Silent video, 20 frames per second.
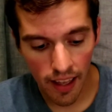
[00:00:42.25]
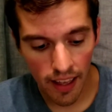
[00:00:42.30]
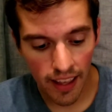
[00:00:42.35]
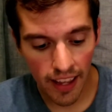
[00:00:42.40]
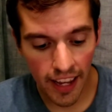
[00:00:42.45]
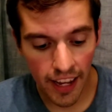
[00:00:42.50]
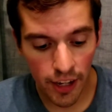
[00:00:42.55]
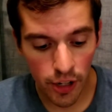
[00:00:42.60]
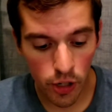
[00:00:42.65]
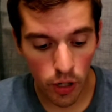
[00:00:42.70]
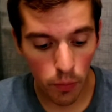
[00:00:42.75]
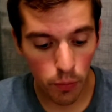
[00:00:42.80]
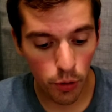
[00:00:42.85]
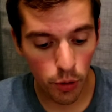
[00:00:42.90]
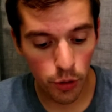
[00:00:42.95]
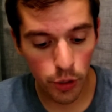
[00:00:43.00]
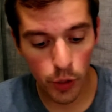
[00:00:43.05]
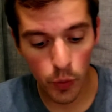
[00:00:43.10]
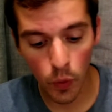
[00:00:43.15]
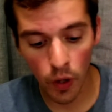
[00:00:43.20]
He shall
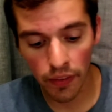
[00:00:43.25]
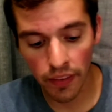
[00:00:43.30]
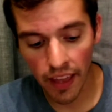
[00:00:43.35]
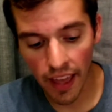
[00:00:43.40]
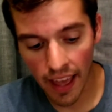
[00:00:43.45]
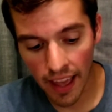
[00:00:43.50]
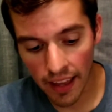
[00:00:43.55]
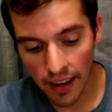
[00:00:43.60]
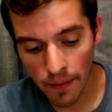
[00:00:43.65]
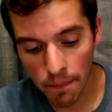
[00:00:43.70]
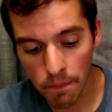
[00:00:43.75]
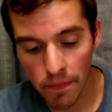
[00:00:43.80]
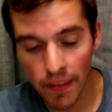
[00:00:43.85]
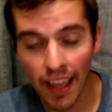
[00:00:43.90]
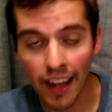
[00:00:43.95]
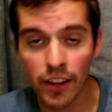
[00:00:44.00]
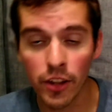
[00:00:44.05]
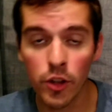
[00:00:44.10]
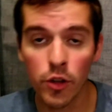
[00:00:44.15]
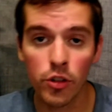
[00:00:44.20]
bruise you on the head,
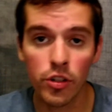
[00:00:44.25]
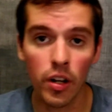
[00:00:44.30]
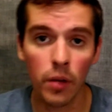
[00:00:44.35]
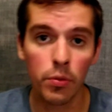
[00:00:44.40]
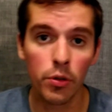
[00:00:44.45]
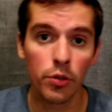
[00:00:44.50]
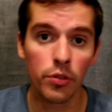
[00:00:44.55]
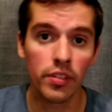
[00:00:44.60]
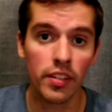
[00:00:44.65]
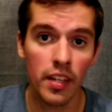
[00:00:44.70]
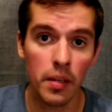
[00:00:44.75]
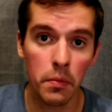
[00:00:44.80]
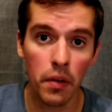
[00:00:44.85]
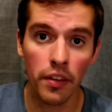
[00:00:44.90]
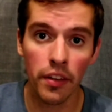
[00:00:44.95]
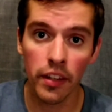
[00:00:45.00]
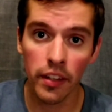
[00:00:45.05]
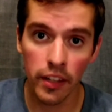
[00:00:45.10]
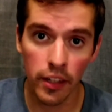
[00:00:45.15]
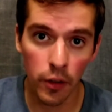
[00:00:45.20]
and you shall bruise him
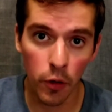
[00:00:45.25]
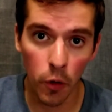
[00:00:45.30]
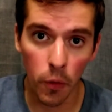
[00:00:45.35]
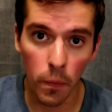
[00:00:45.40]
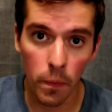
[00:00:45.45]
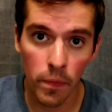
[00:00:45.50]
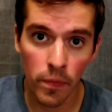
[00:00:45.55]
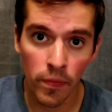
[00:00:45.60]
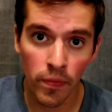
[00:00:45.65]
on the heel."